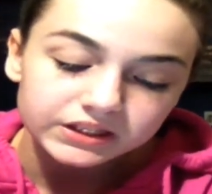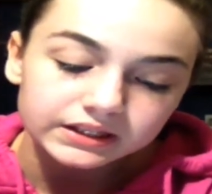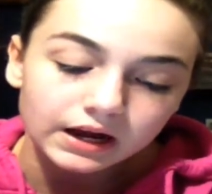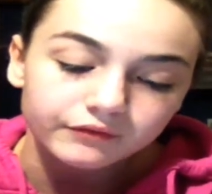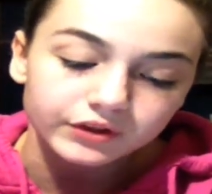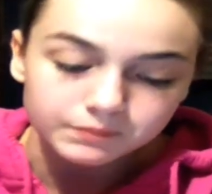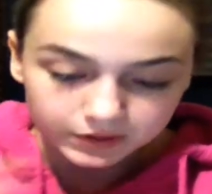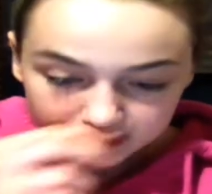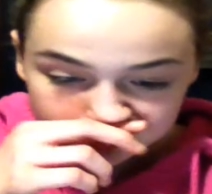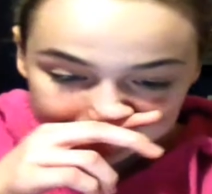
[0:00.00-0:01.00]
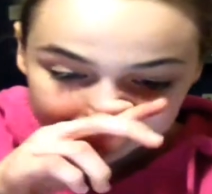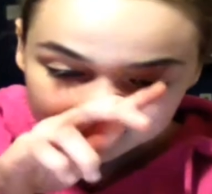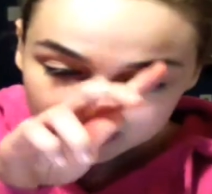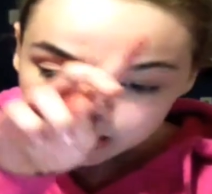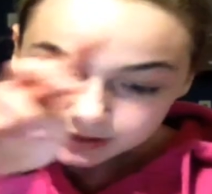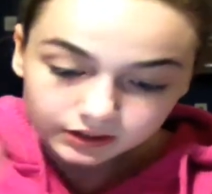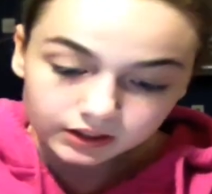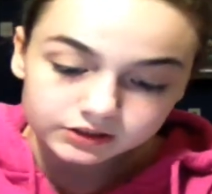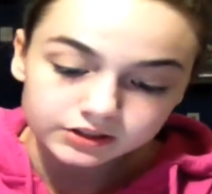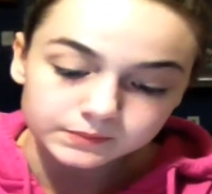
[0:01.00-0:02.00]
Now for the bracing,
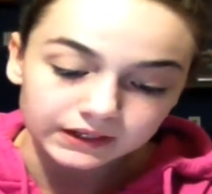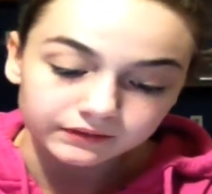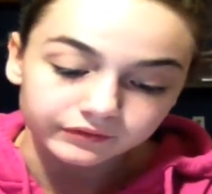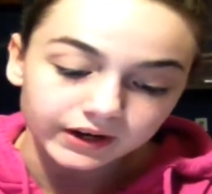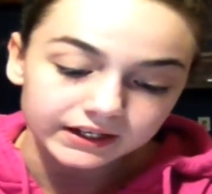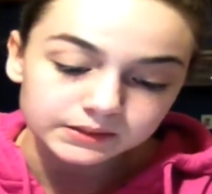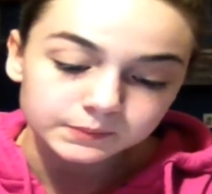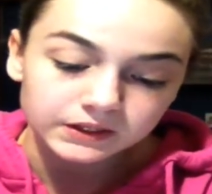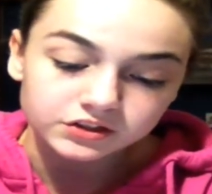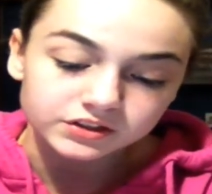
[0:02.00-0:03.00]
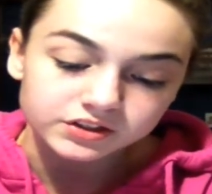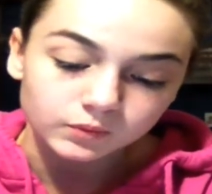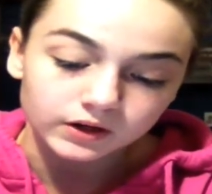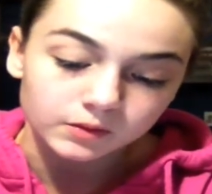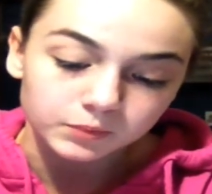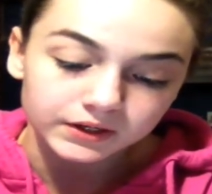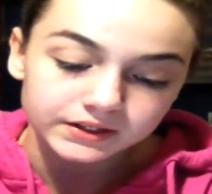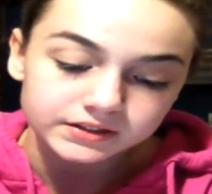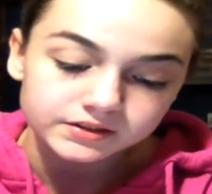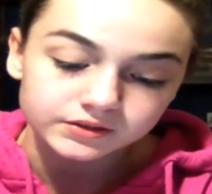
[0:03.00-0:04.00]
doctors may advise patients to wear a
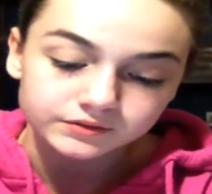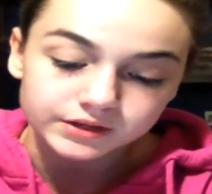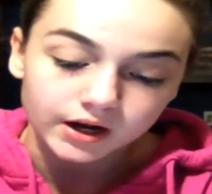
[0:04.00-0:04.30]
brace to